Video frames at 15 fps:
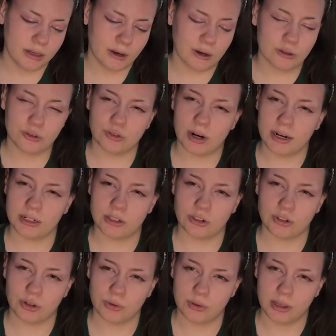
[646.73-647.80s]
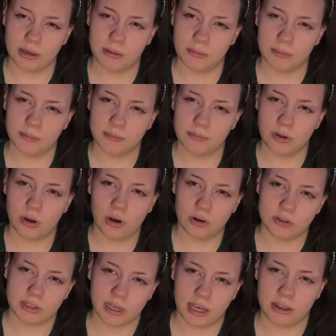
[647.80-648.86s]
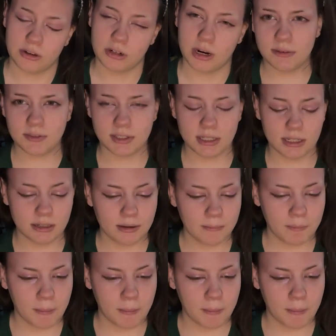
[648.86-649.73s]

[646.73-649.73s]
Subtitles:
I'll try to show them all together. Kind of see.